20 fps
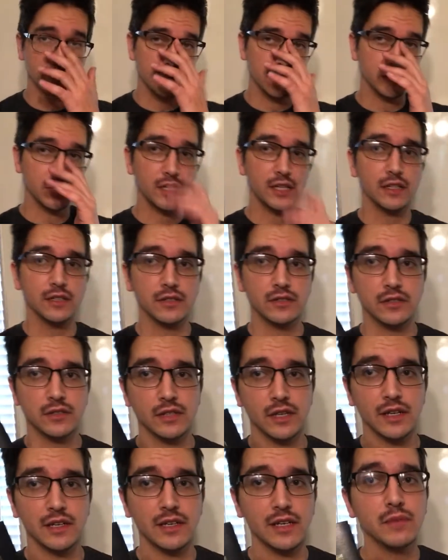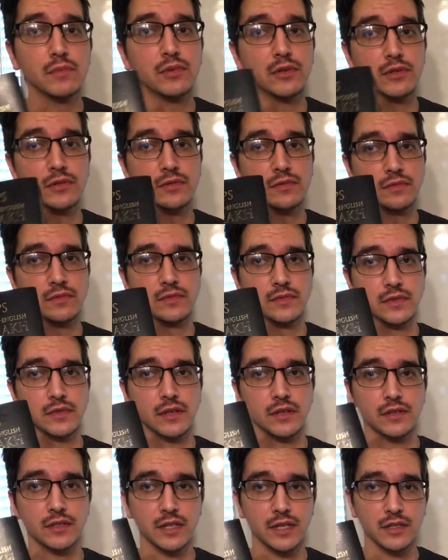you'll need a Hebrew
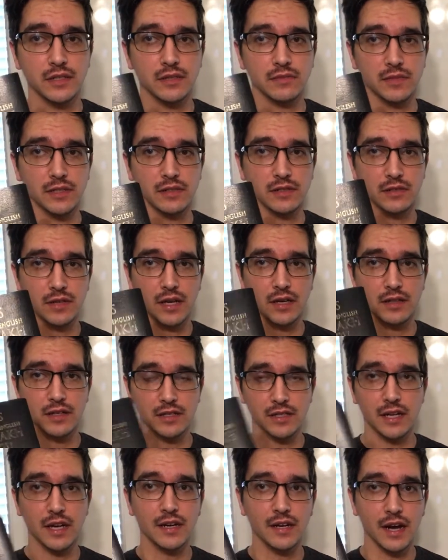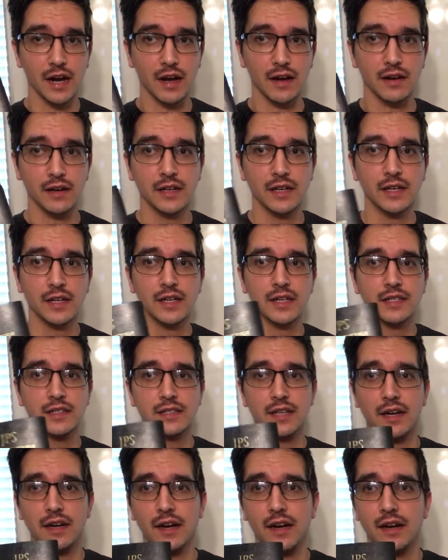Old Testament, okay? The Tanakh.
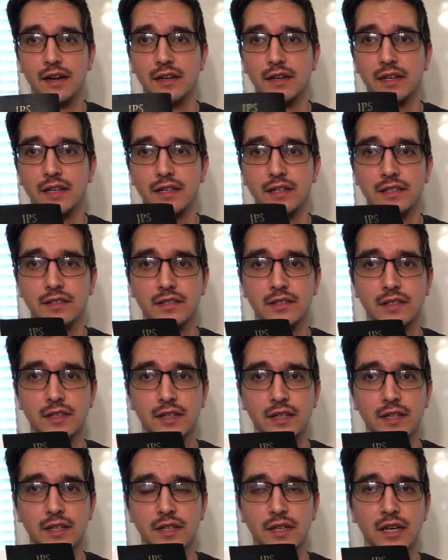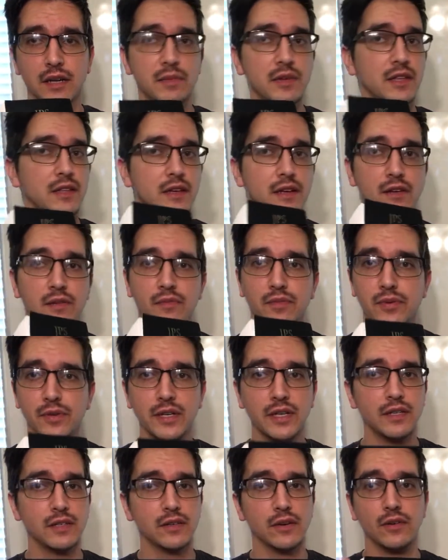Tanakh is going to be the
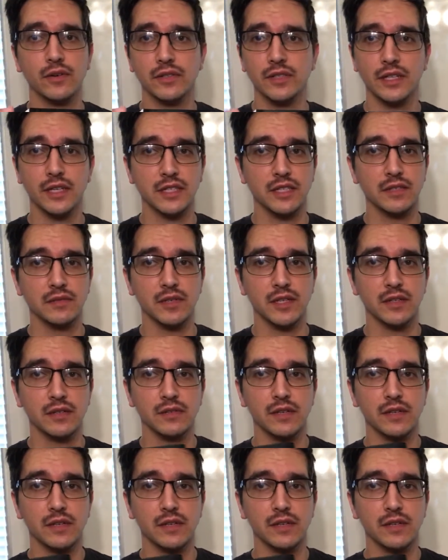complete Old Testament.